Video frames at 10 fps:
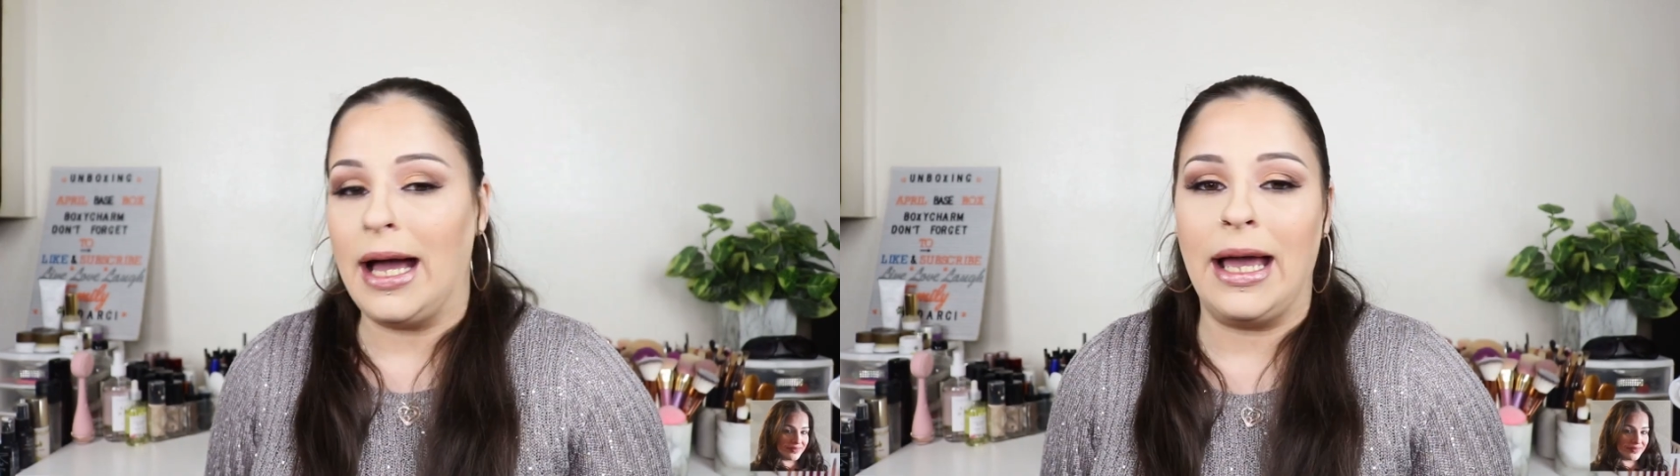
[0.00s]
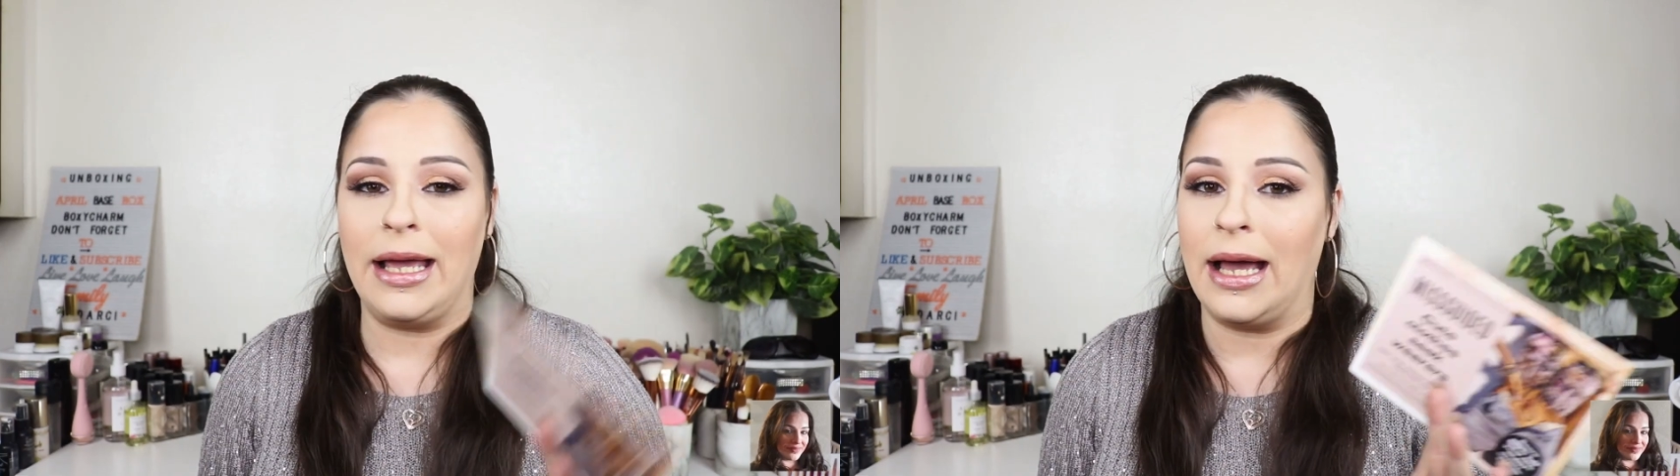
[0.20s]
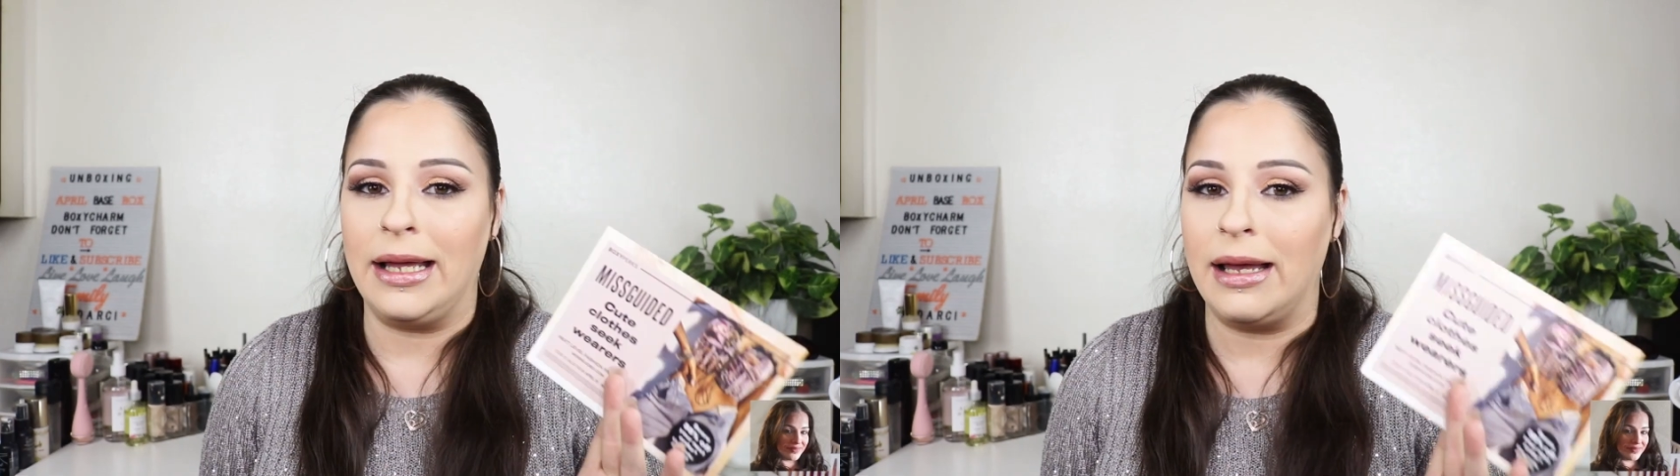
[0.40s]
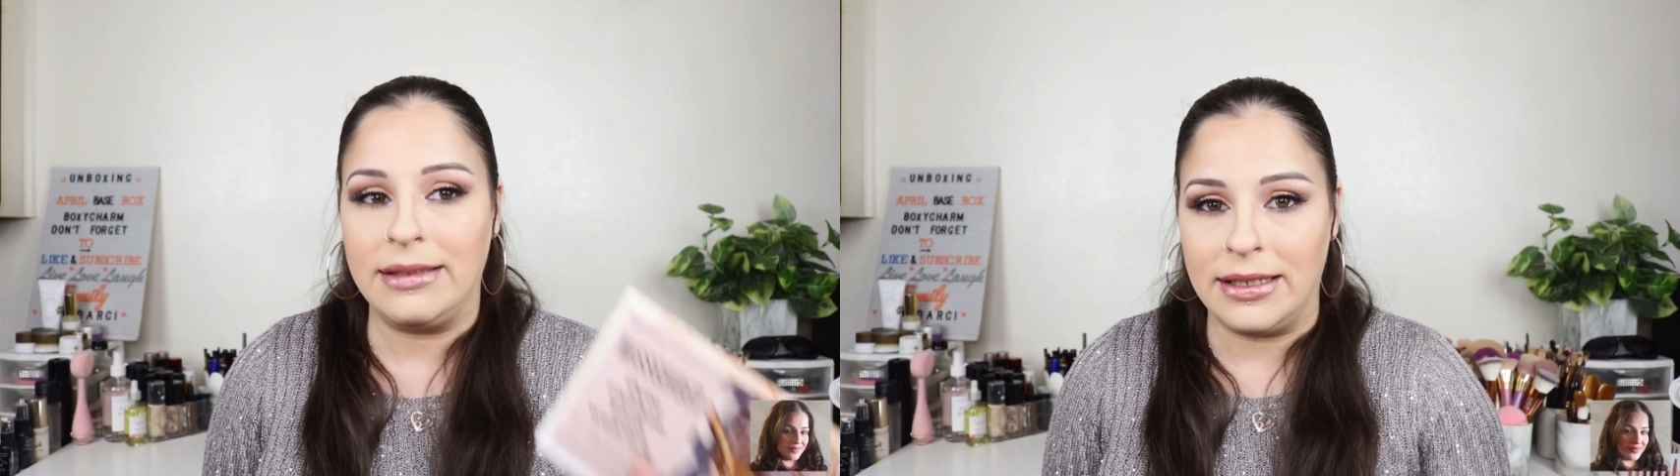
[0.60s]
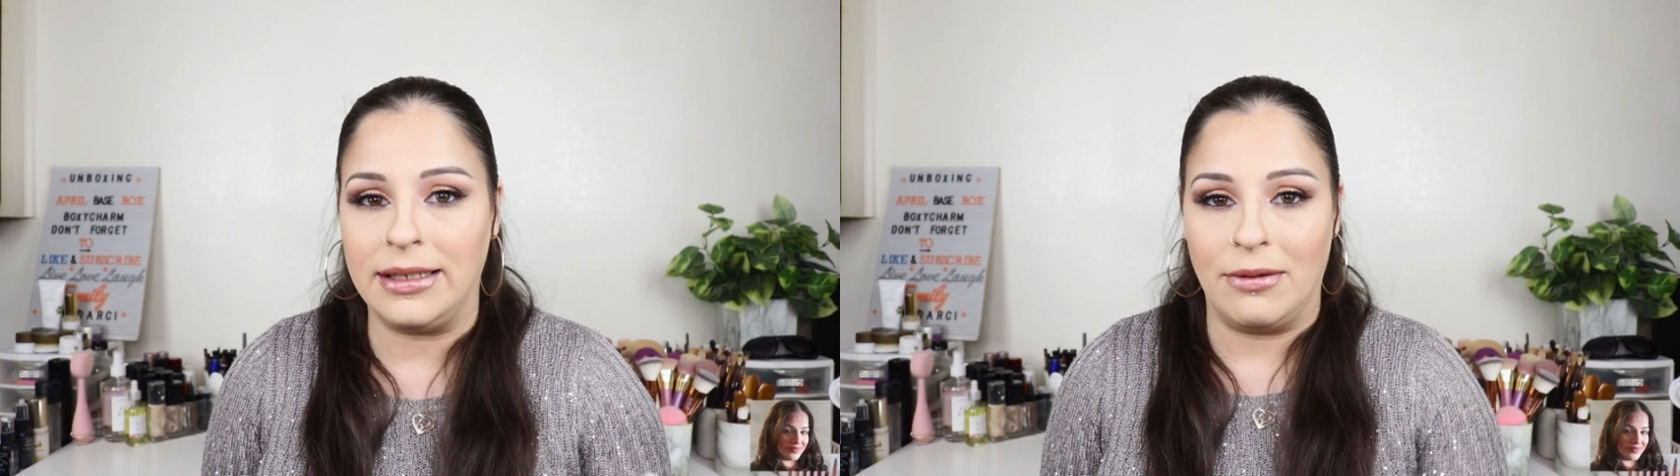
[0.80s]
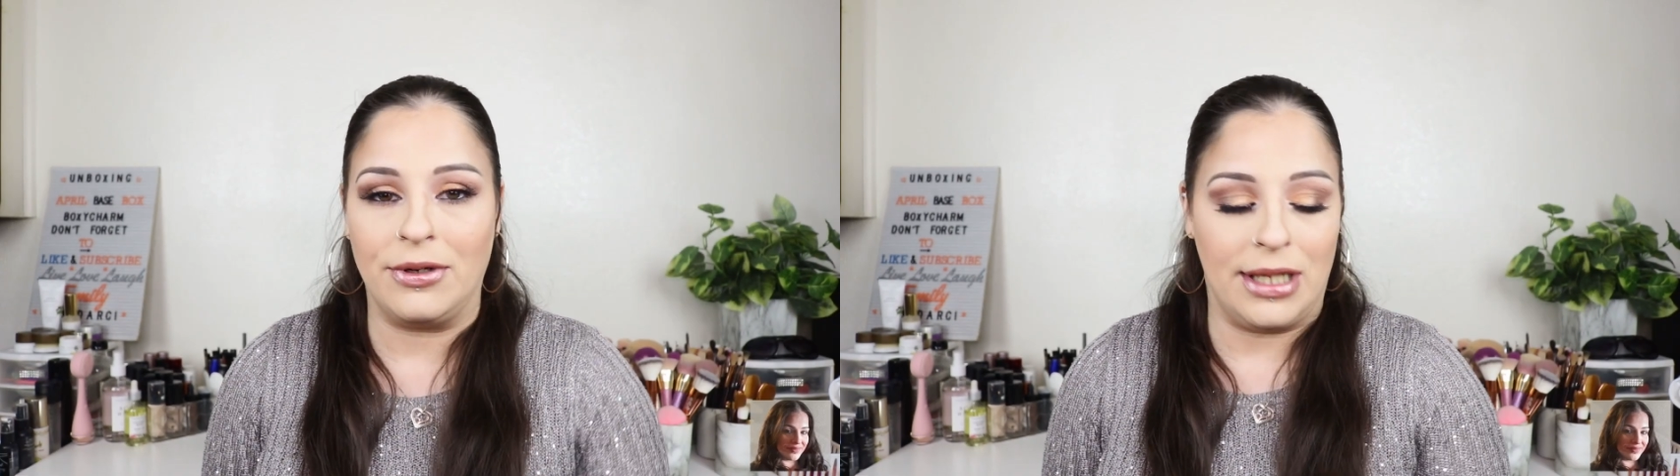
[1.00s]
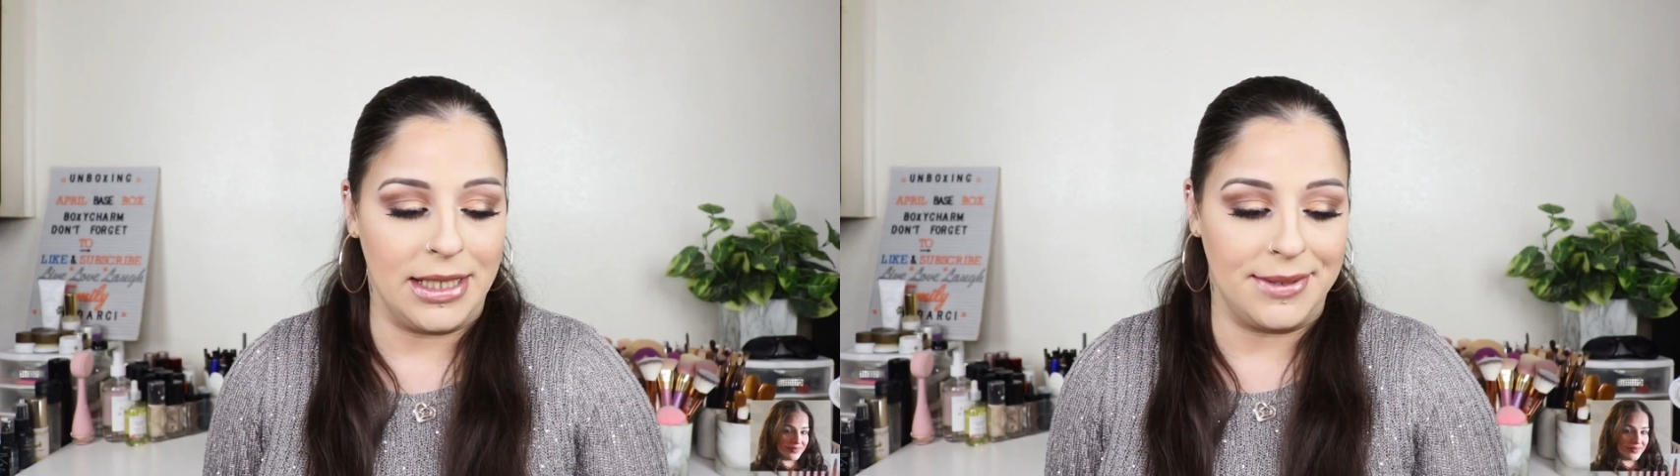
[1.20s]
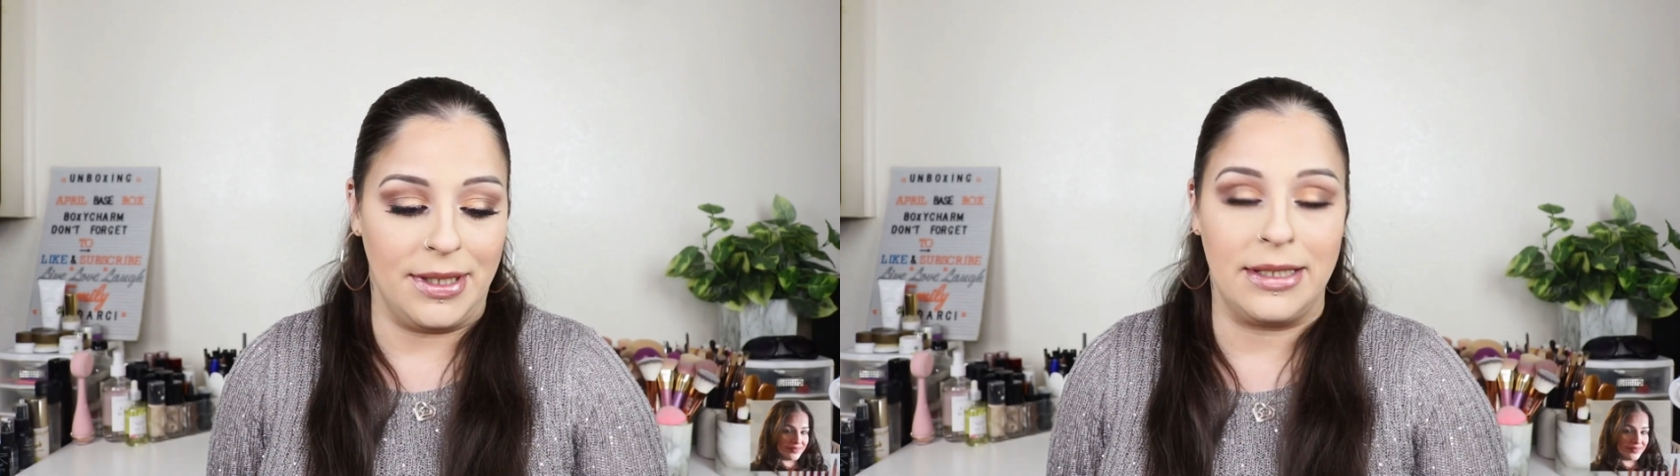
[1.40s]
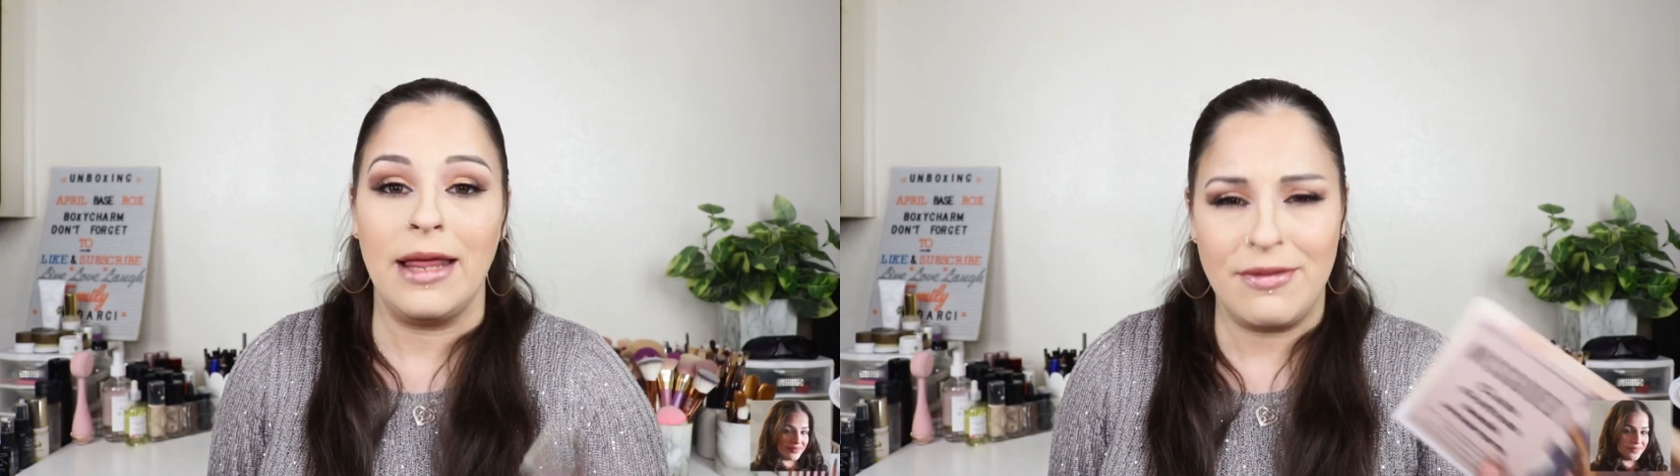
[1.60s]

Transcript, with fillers: I, I, I didn't get one last month.